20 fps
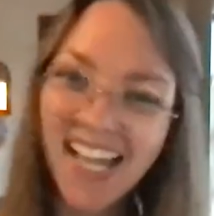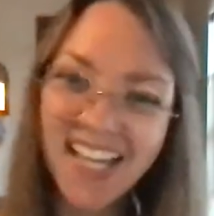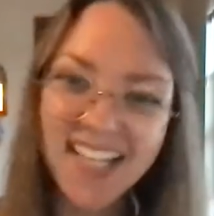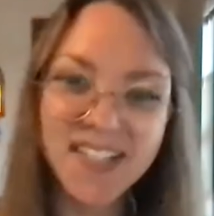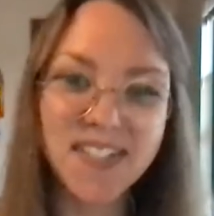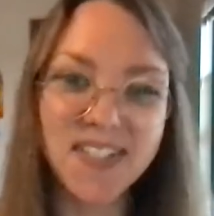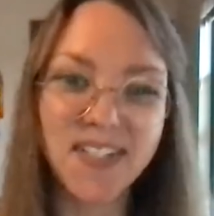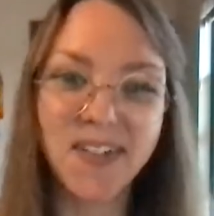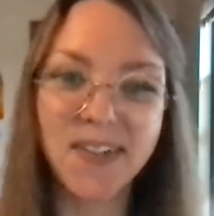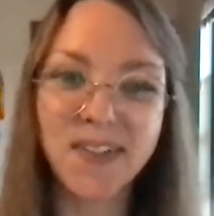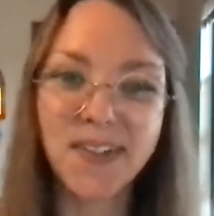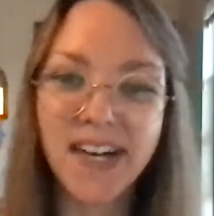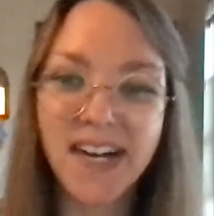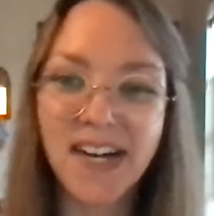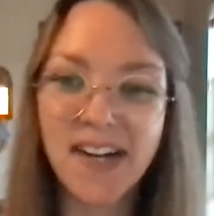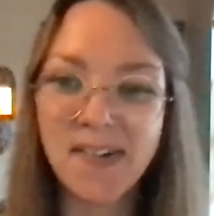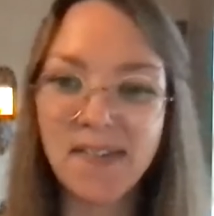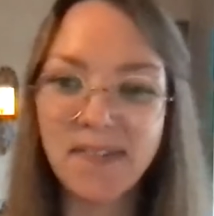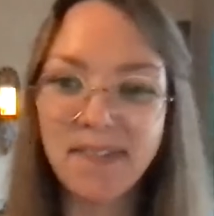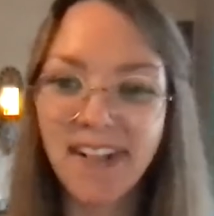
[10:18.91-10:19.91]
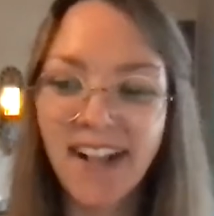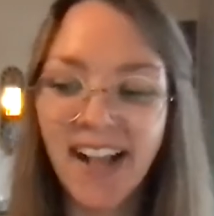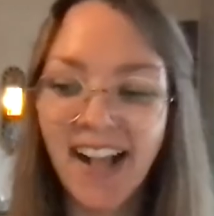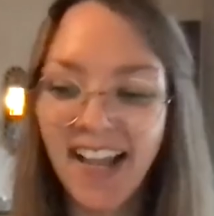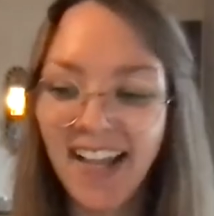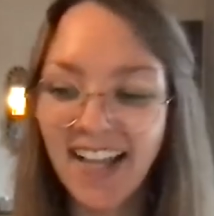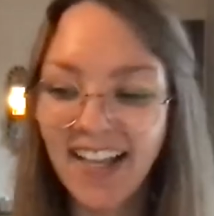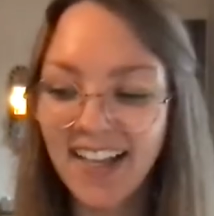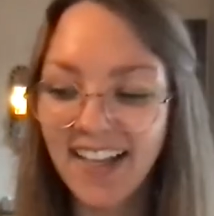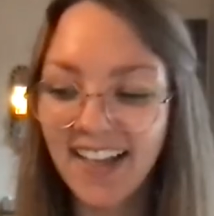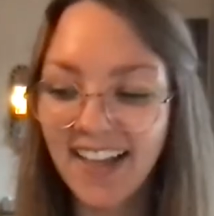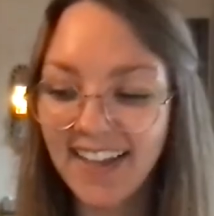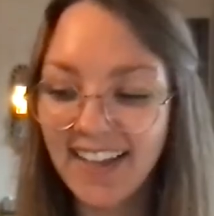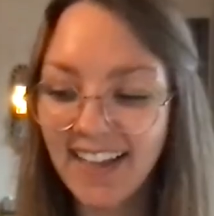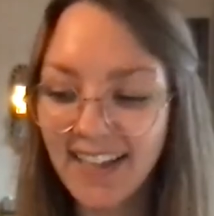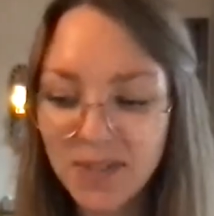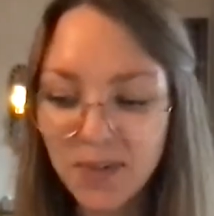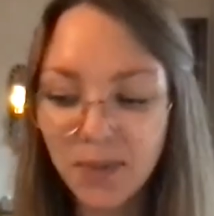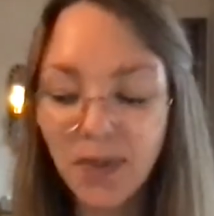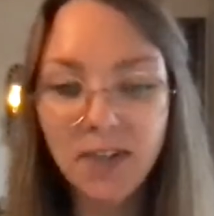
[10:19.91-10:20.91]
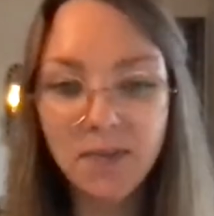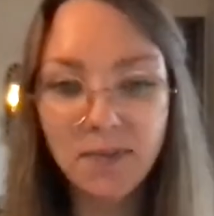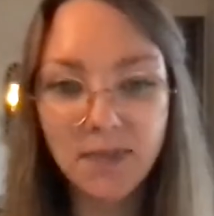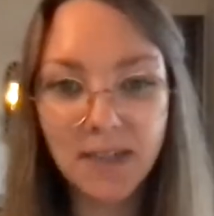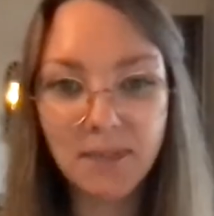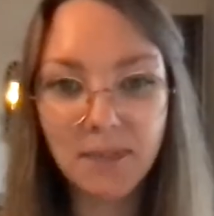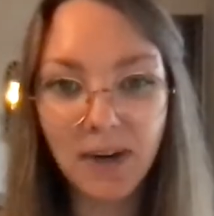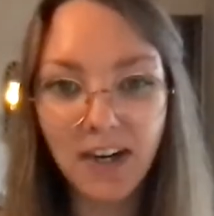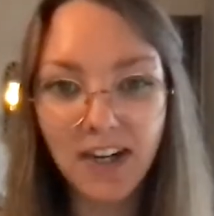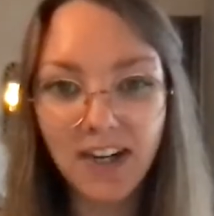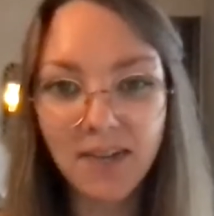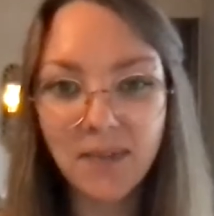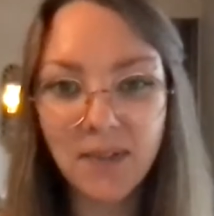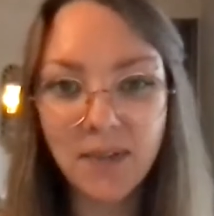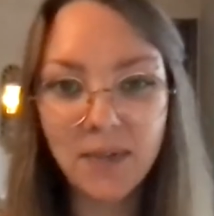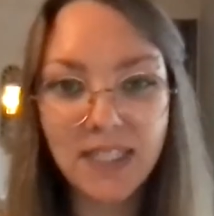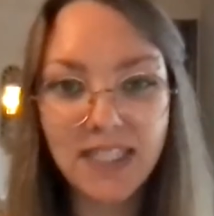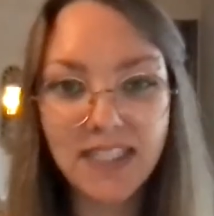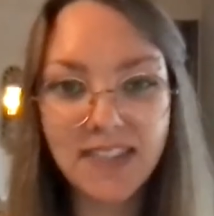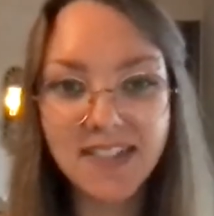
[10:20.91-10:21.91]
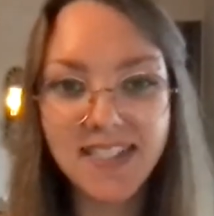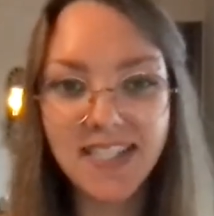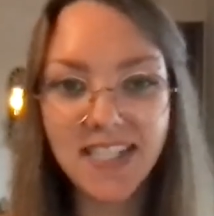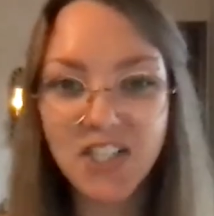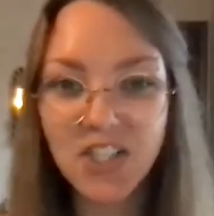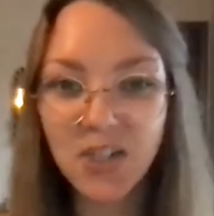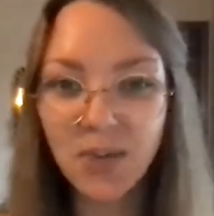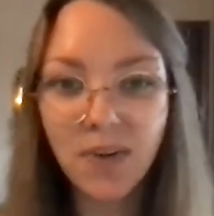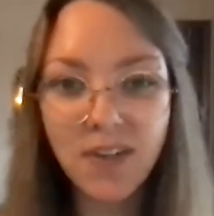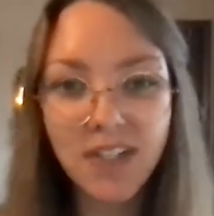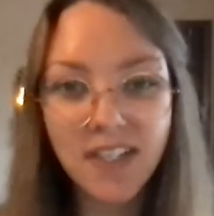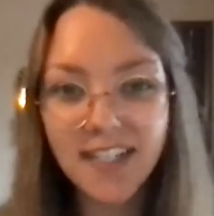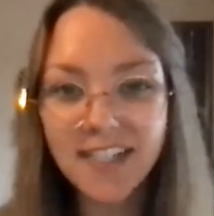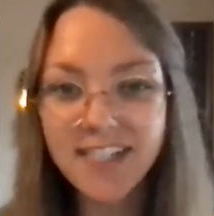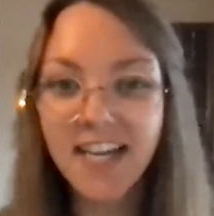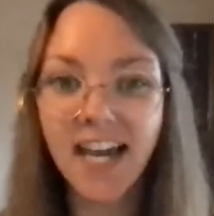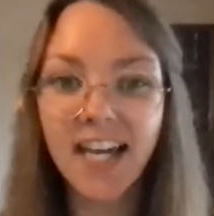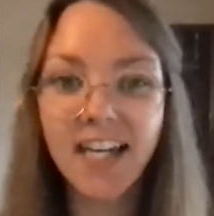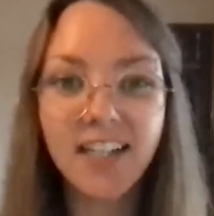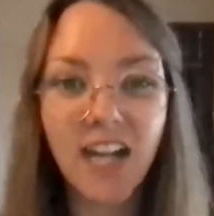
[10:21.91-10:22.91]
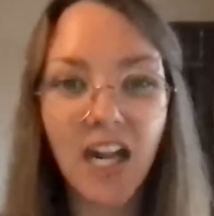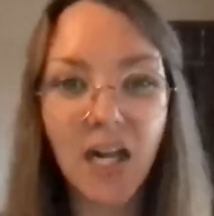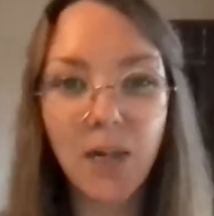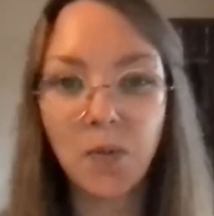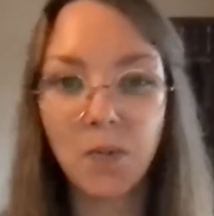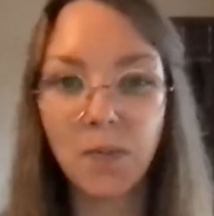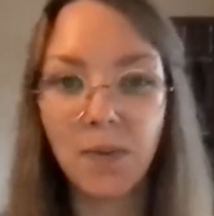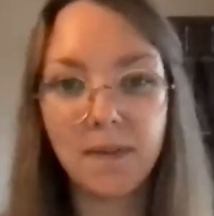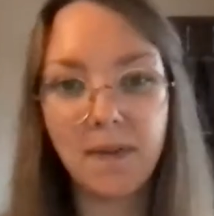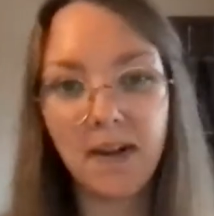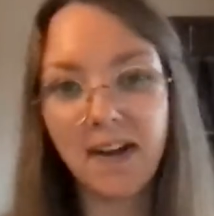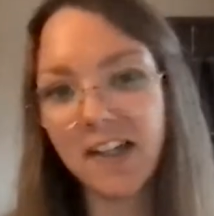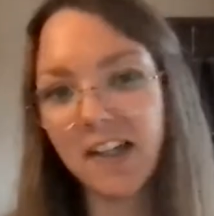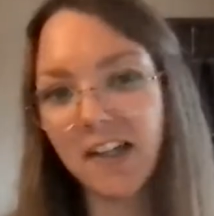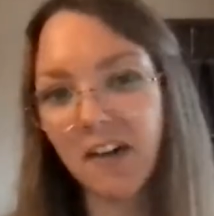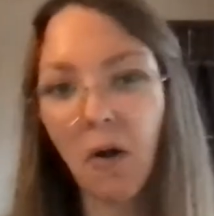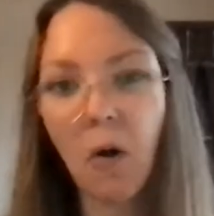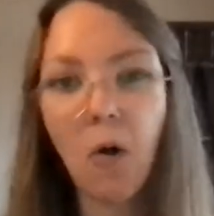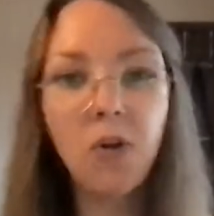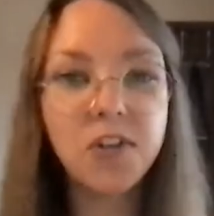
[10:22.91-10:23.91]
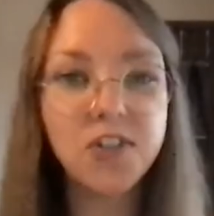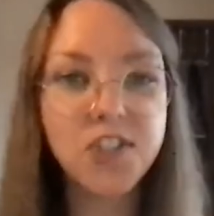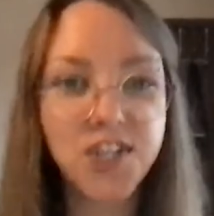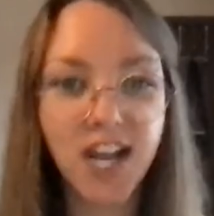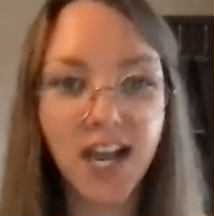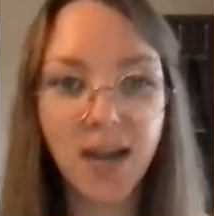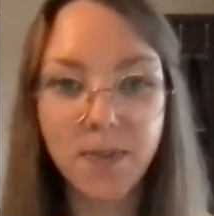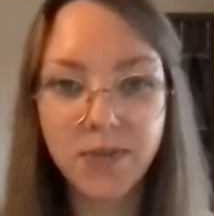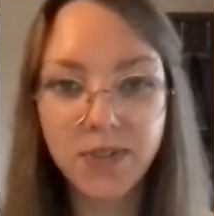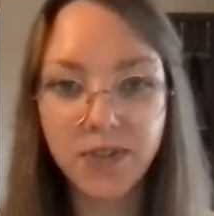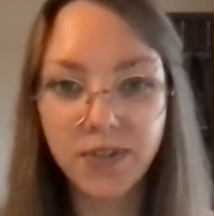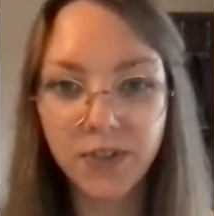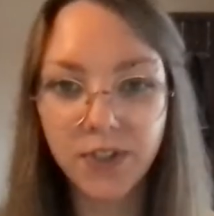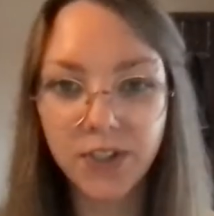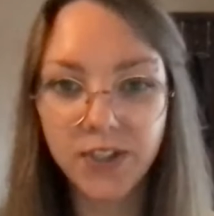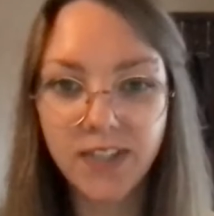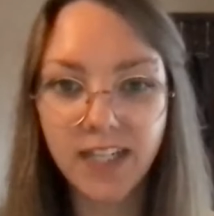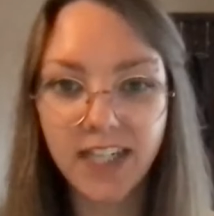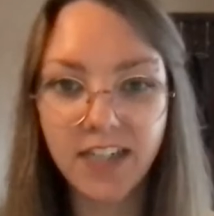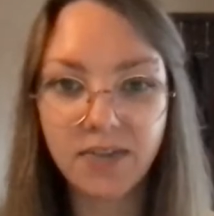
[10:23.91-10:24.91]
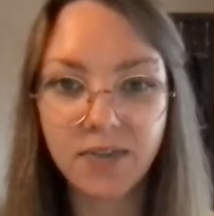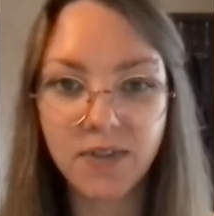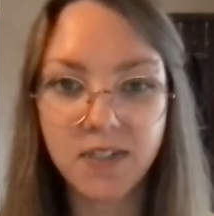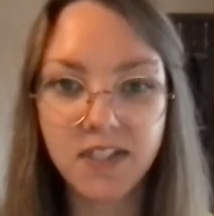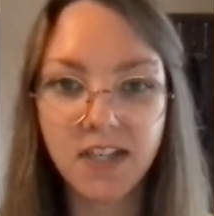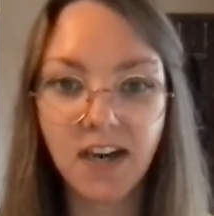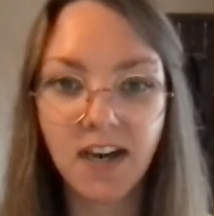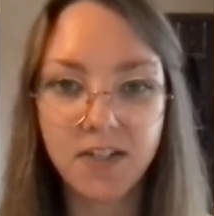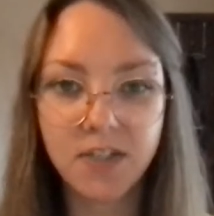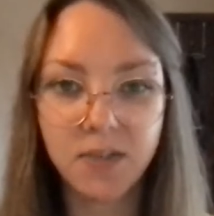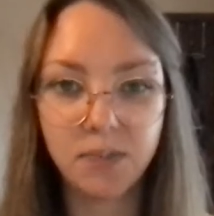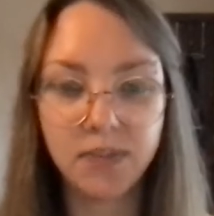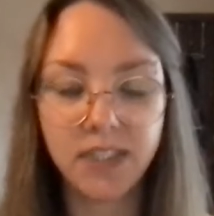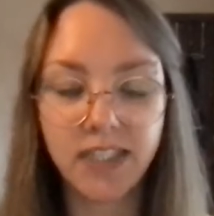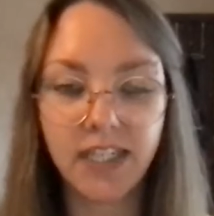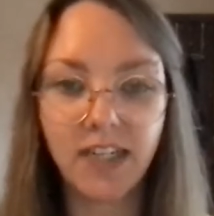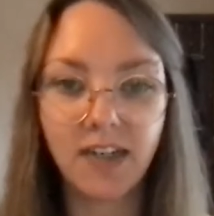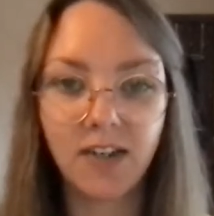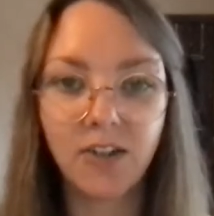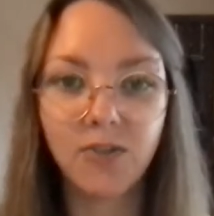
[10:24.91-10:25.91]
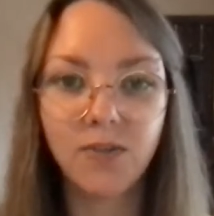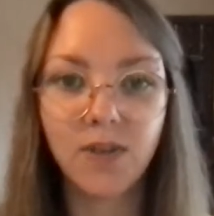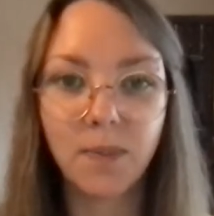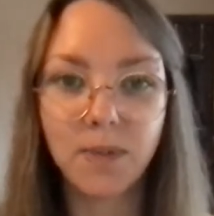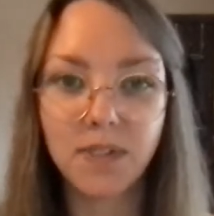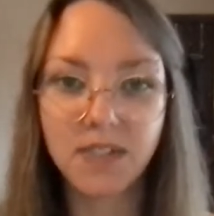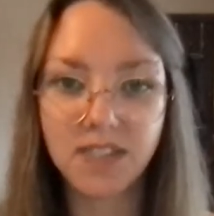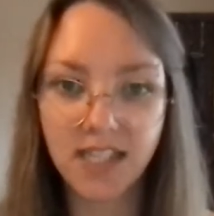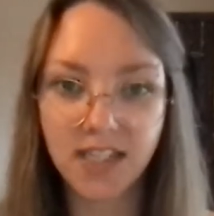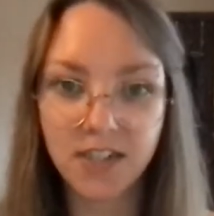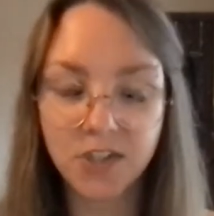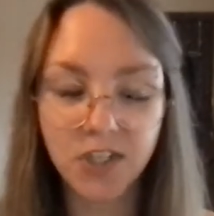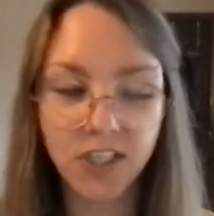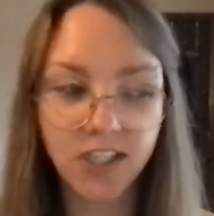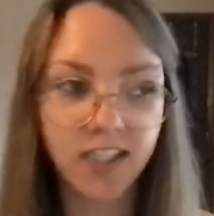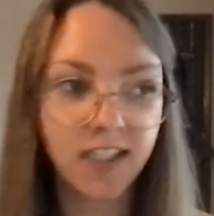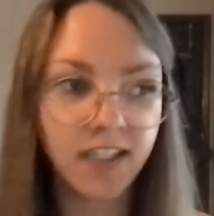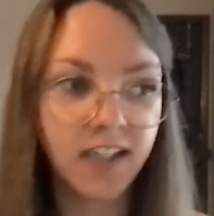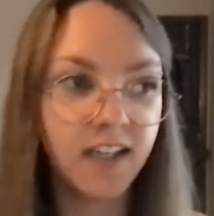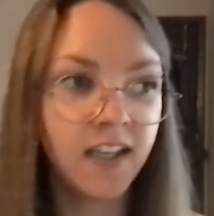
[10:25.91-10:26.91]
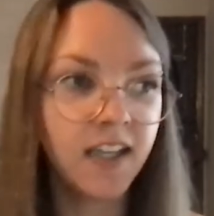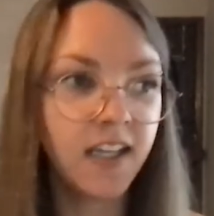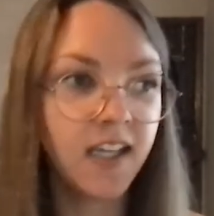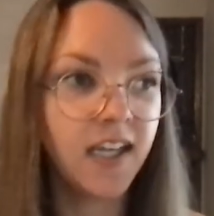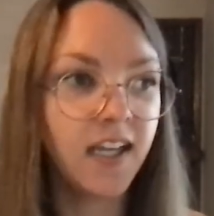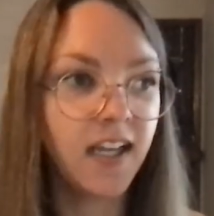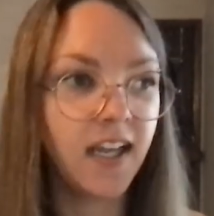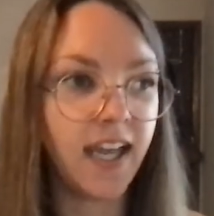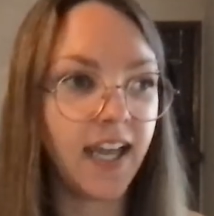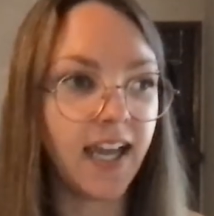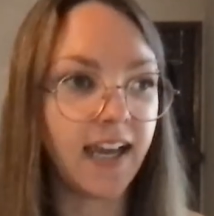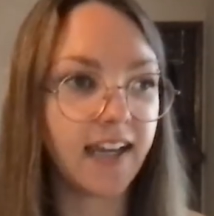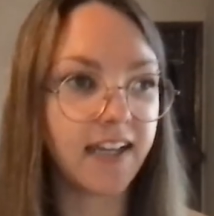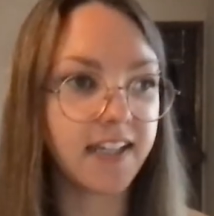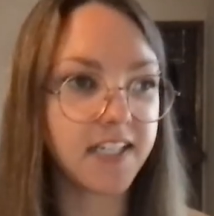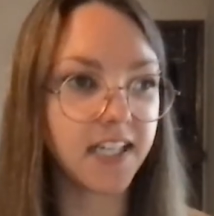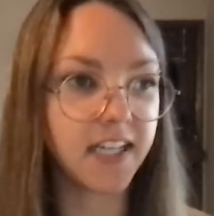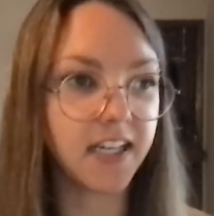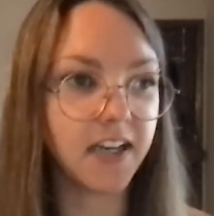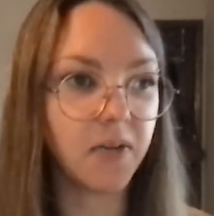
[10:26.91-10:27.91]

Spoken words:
So that's one big part. I mean, she wrote an entire album about it. A whole chapter of her life was contemplating her reputation. And